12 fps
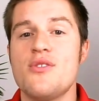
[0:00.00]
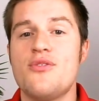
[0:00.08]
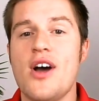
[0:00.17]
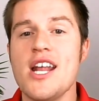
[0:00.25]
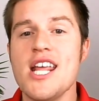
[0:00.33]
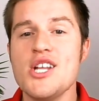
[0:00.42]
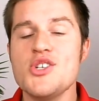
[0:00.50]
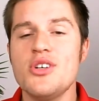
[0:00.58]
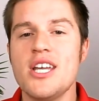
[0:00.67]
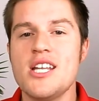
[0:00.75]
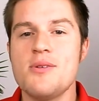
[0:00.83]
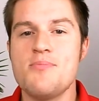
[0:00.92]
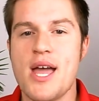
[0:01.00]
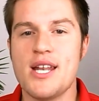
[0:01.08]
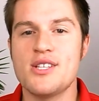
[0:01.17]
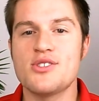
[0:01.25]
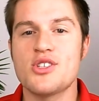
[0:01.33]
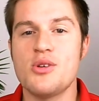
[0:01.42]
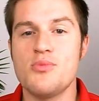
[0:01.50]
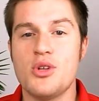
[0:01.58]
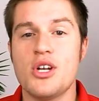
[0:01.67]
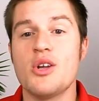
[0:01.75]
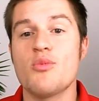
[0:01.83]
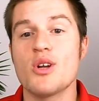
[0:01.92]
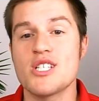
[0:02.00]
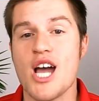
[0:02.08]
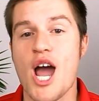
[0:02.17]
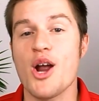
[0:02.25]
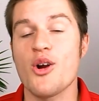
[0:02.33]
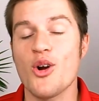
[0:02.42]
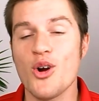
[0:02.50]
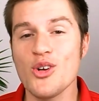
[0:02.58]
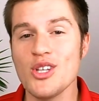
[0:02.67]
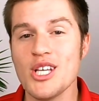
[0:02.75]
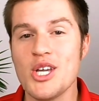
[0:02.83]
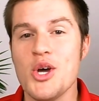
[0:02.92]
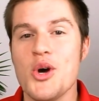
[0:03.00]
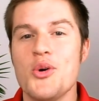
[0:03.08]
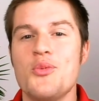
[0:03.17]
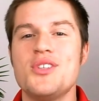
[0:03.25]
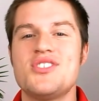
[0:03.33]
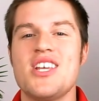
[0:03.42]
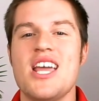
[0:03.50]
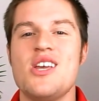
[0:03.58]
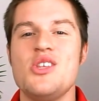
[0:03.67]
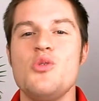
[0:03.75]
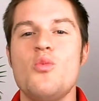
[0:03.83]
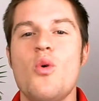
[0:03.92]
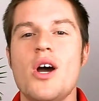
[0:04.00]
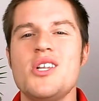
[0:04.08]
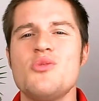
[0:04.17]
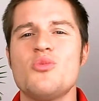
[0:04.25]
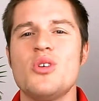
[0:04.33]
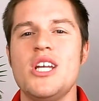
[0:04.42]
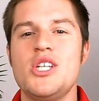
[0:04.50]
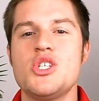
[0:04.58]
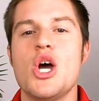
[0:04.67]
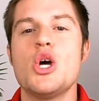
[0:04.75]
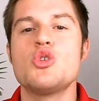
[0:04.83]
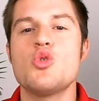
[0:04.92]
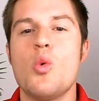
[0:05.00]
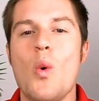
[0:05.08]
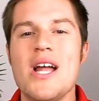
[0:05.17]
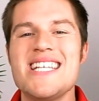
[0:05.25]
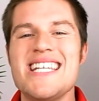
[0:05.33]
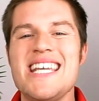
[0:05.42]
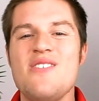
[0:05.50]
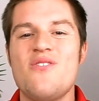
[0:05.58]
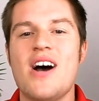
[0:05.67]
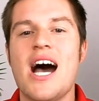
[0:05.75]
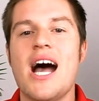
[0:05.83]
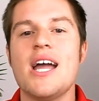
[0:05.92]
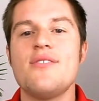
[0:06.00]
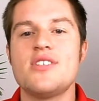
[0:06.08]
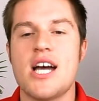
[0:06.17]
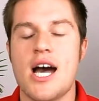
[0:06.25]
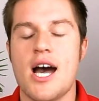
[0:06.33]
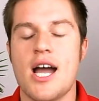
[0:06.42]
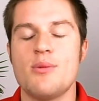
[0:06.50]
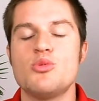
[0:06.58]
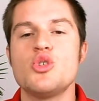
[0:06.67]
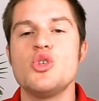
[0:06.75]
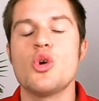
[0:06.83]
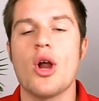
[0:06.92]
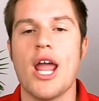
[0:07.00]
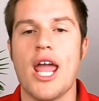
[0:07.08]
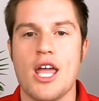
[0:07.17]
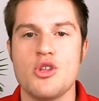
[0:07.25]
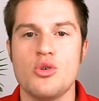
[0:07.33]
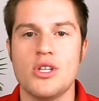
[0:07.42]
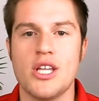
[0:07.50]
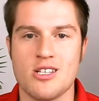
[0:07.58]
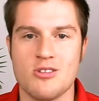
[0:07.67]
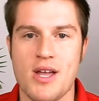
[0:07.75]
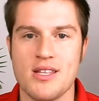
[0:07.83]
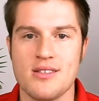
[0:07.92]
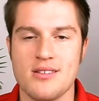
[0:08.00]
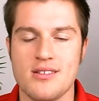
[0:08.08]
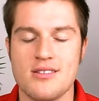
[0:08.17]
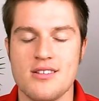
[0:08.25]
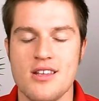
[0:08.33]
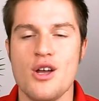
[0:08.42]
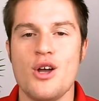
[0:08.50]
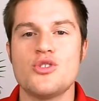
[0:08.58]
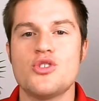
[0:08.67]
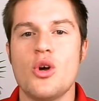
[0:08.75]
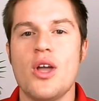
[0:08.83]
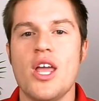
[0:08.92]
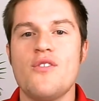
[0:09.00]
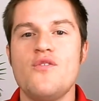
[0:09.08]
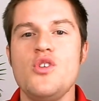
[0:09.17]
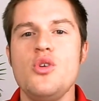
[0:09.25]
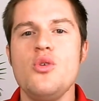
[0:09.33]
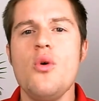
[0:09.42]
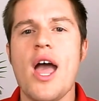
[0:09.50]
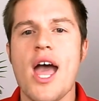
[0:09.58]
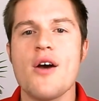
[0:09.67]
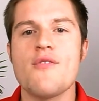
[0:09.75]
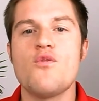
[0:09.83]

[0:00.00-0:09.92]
the financial independence community Retire Early would say that you want to reach 25 times your annual expenses. So if you have